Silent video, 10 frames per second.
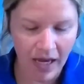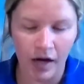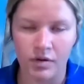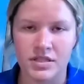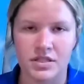
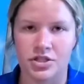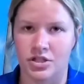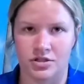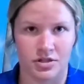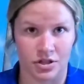How I
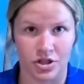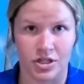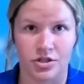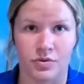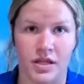
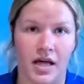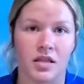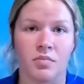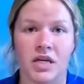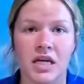suggest doing that in
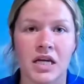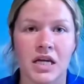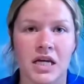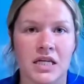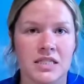the beginning
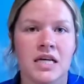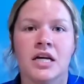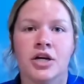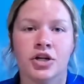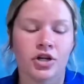
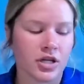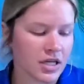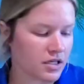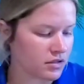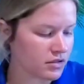is good
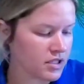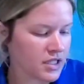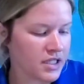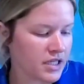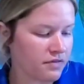heel,
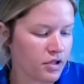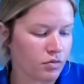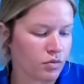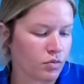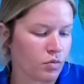giving
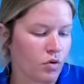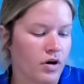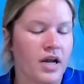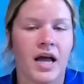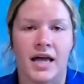a
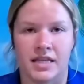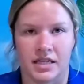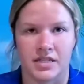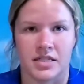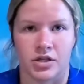reward, and then
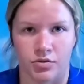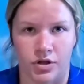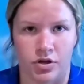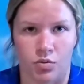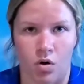
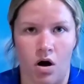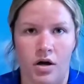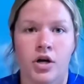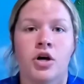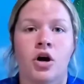continuing your
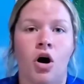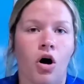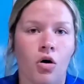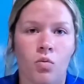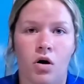walk.
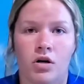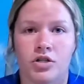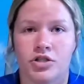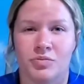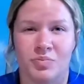All
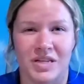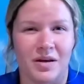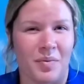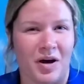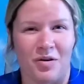walks should be
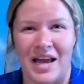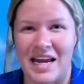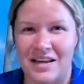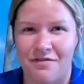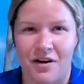about
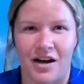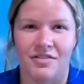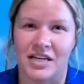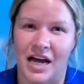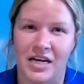85
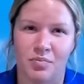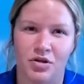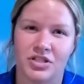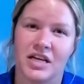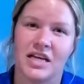to
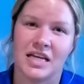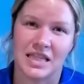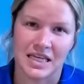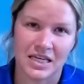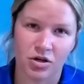90%
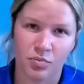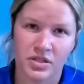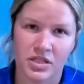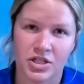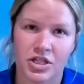in the heel
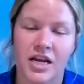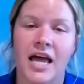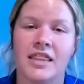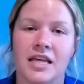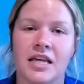position,
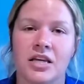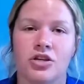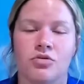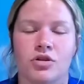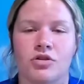and
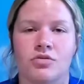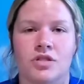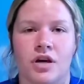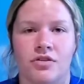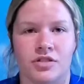then you can
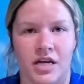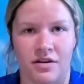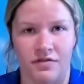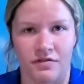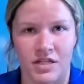use the other 10
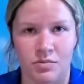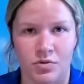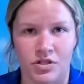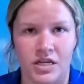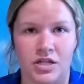to
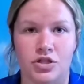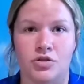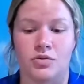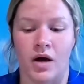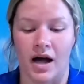15%
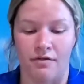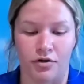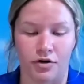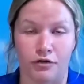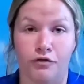to have
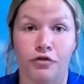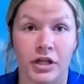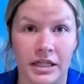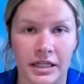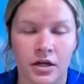her
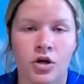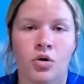free,